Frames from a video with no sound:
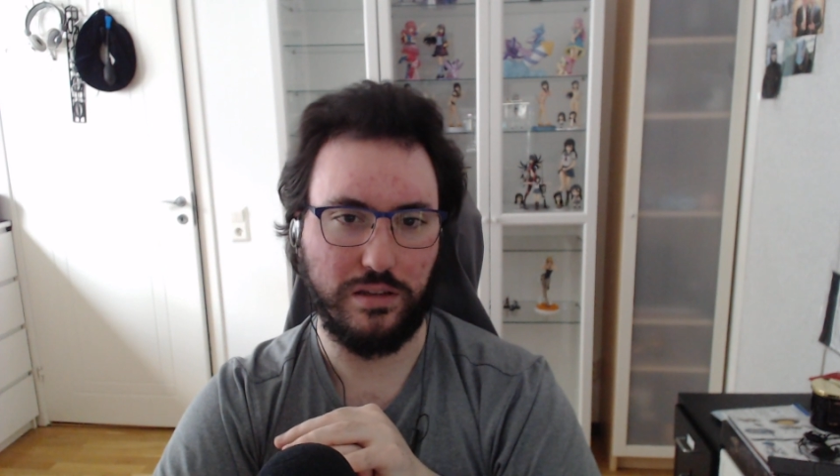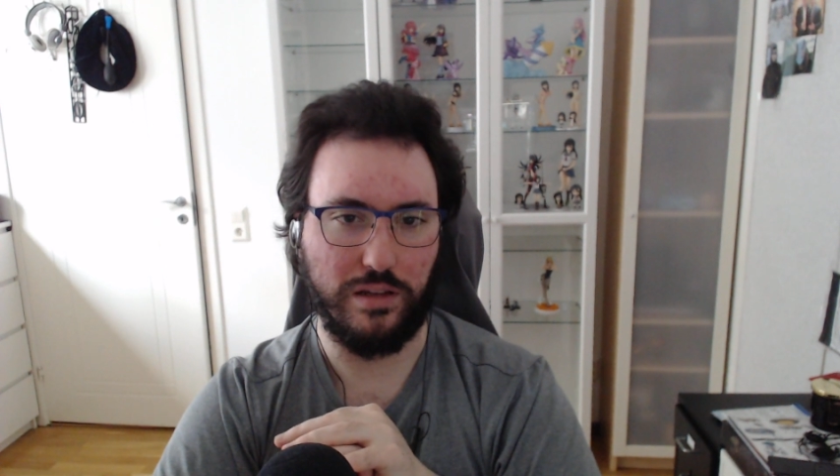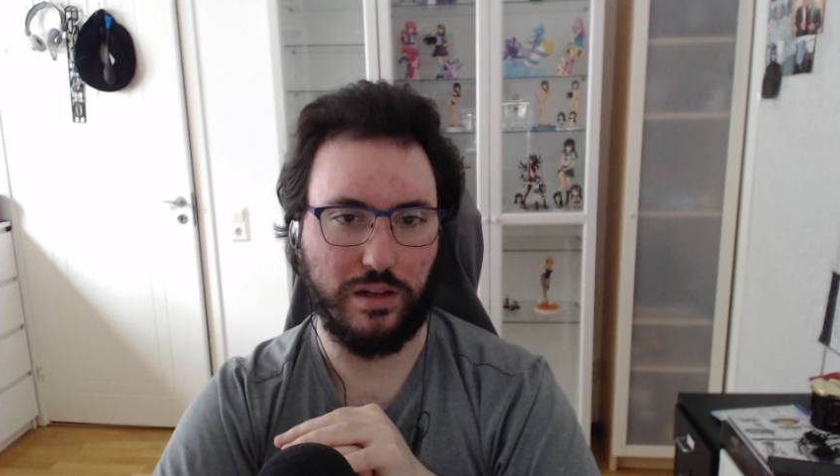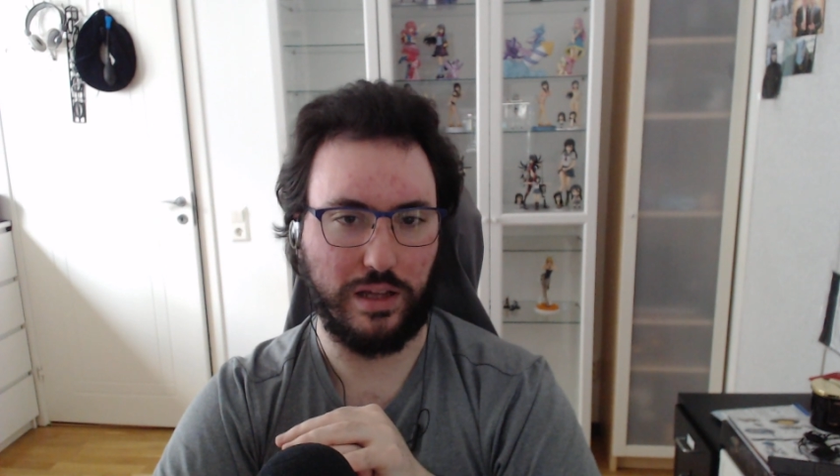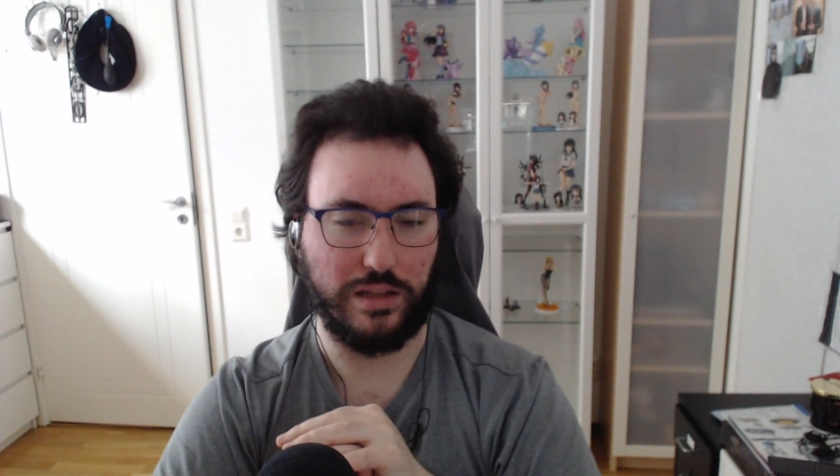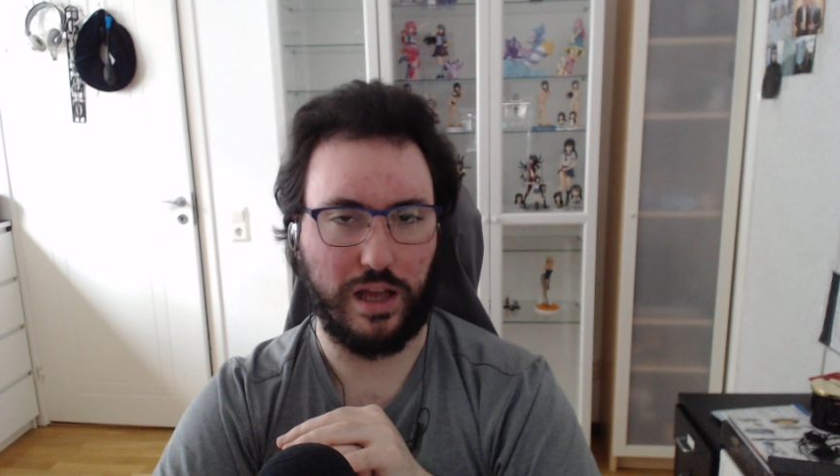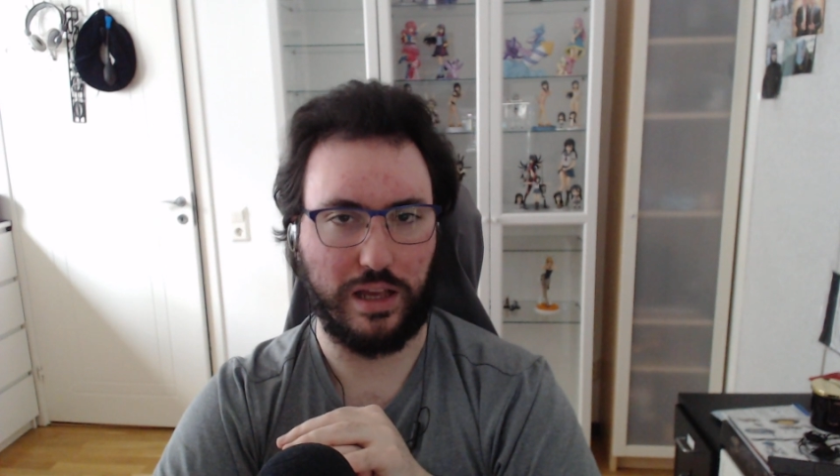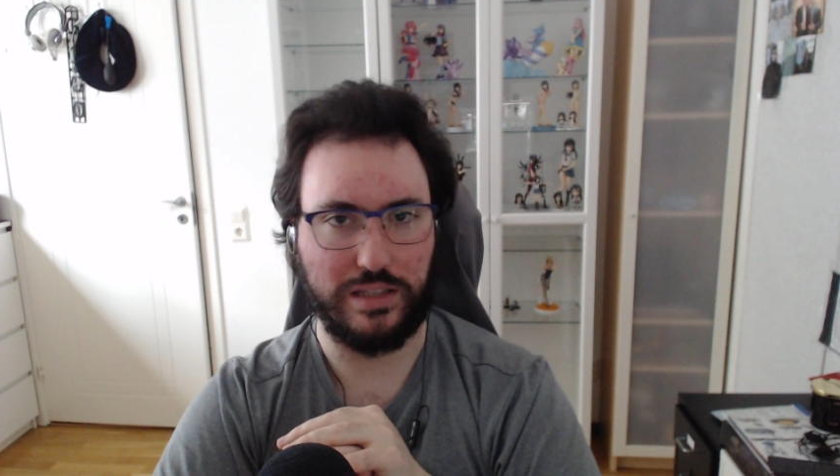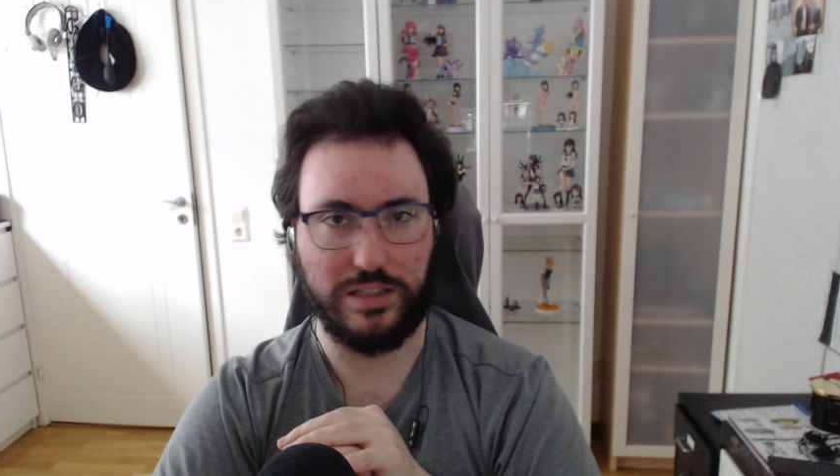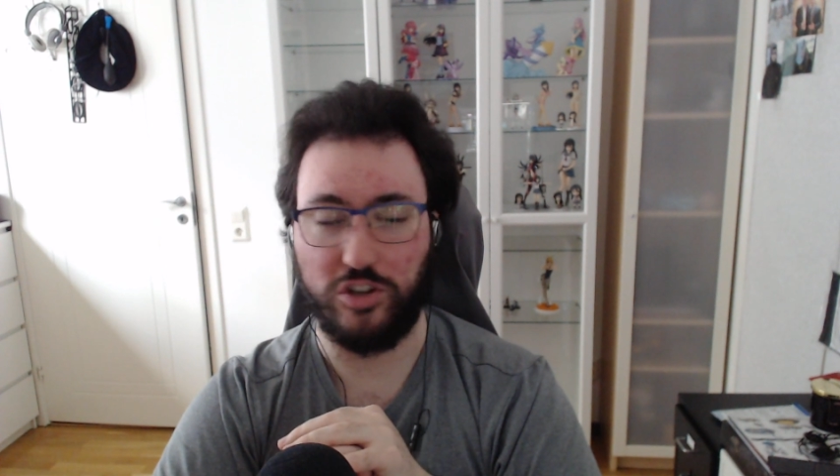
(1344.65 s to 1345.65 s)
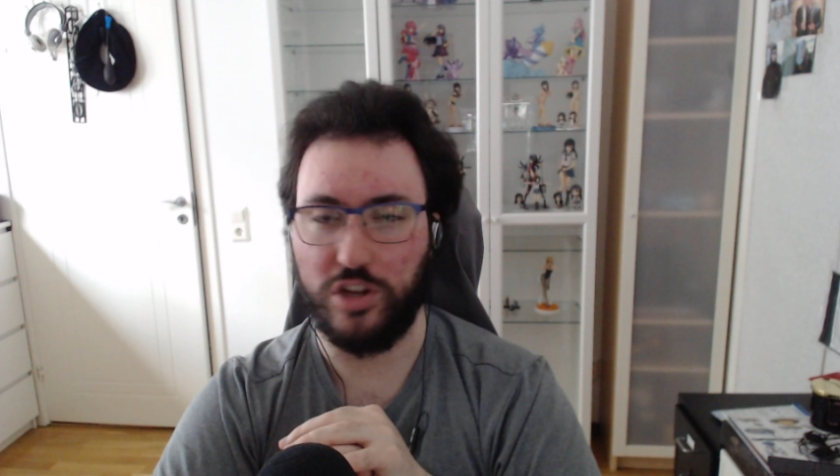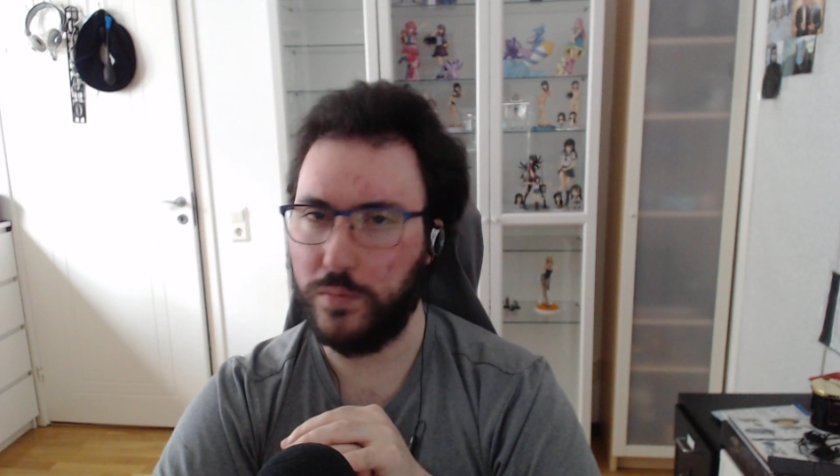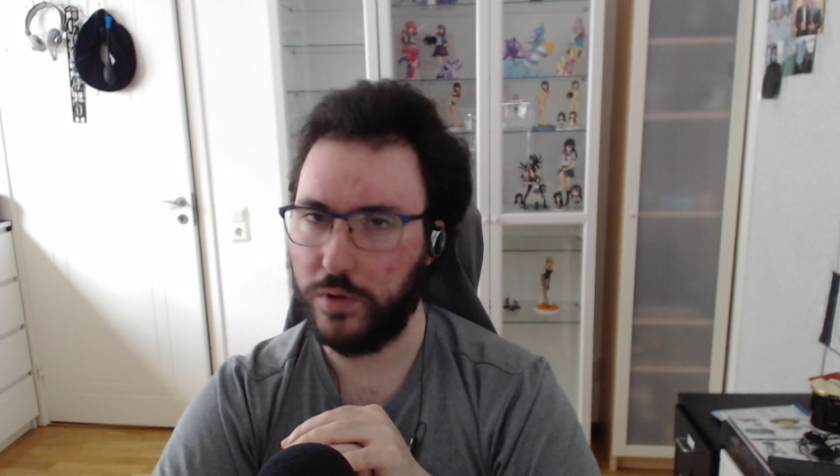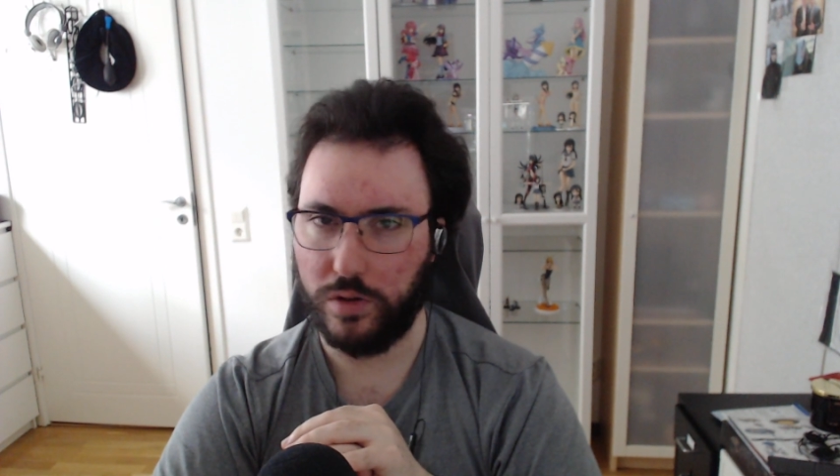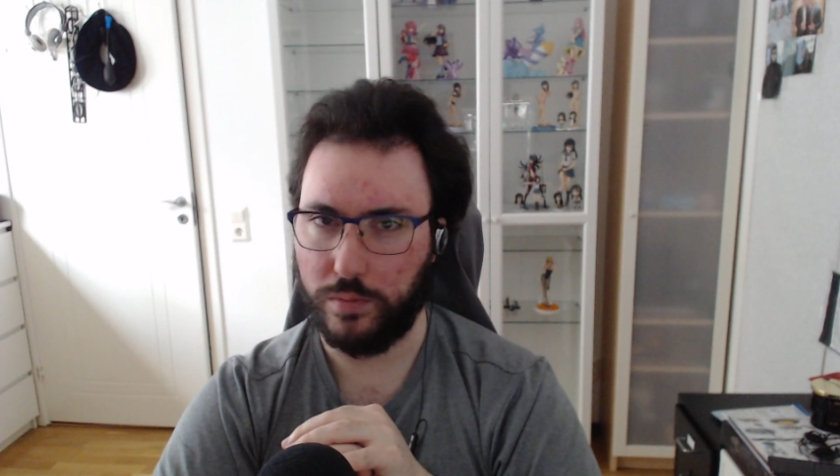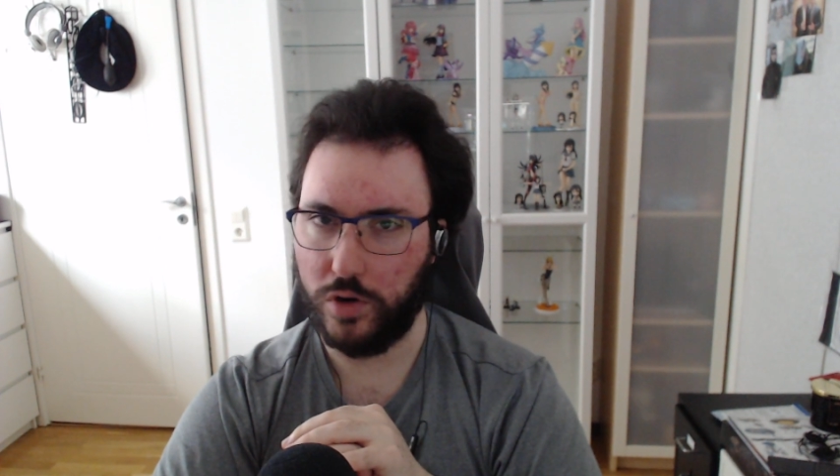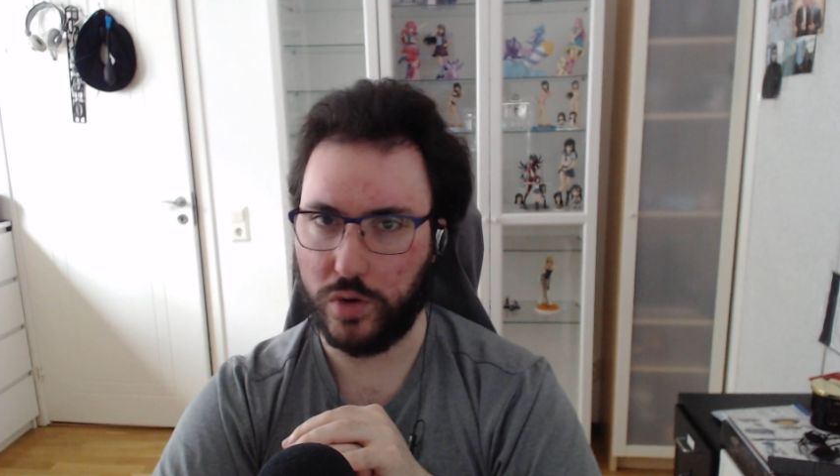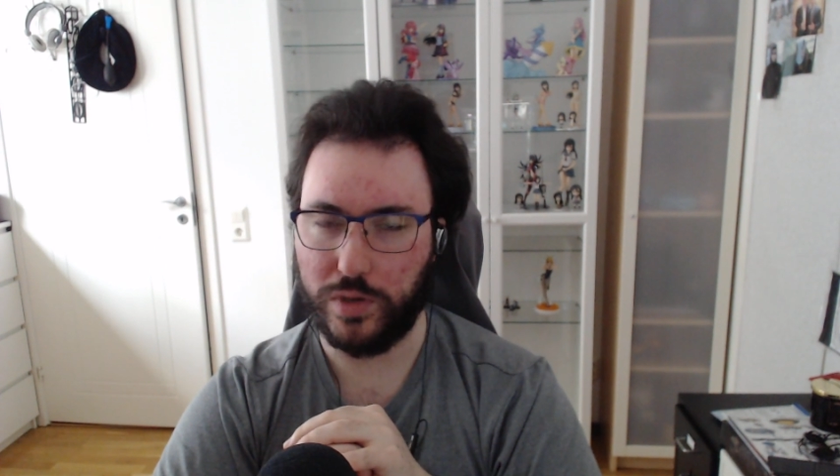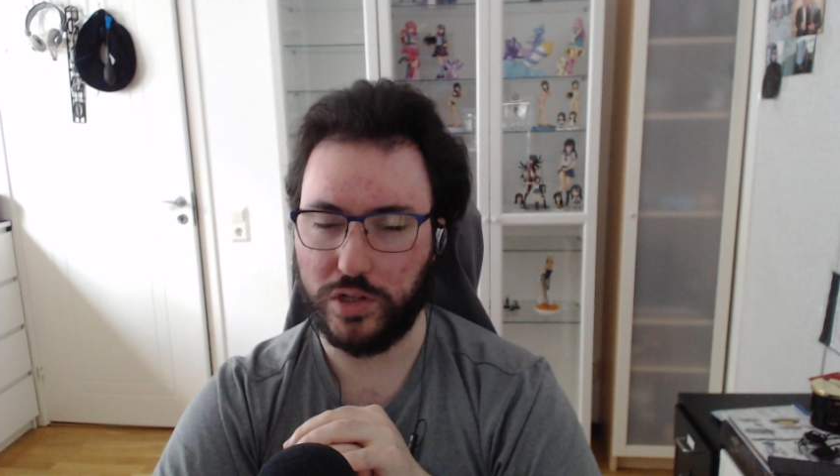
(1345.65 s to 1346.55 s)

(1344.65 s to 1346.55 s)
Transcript: I guess the typical Pokemon